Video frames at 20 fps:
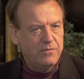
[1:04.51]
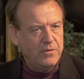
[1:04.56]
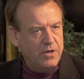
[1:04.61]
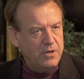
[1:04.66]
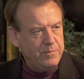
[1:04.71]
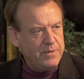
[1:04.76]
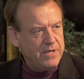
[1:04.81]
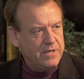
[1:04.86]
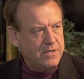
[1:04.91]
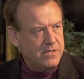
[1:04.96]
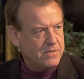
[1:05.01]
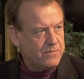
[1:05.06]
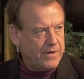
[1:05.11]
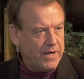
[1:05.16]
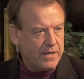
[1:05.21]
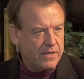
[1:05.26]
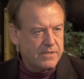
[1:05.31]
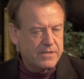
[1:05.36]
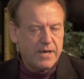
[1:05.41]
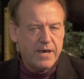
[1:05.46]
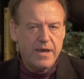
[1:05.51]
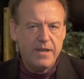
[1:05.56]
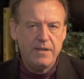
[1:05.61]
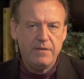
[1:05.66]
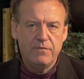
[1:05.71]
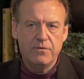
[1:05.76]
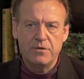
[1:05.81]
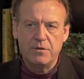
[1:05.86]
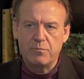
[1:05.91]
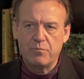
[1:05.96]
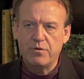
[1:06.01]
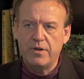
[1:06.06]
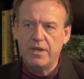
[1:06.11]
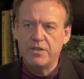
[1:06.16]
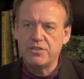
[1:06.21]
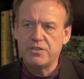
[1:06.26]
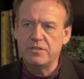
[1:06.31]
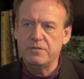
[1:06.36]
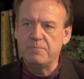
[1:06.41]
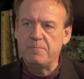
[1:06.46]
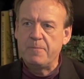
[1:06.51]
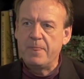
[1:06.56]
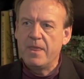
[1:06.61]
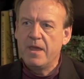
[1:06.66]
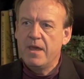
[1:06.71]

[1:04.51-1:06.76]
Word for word: phobias, for anxiety, for depression,